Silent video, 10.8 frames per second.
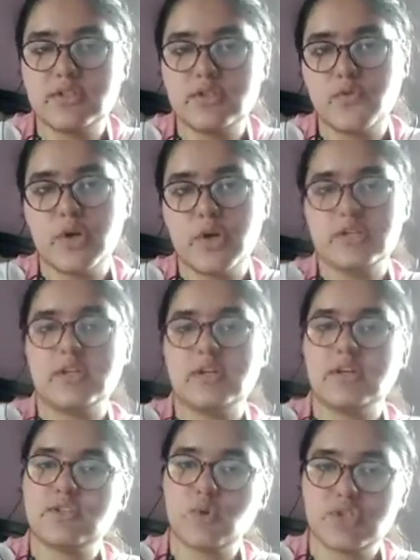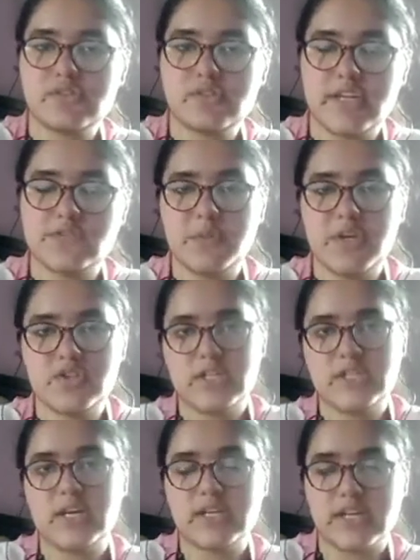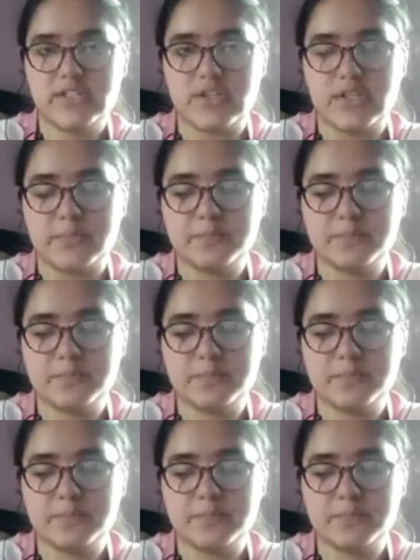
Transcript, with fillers: for uh, social transformation in the country.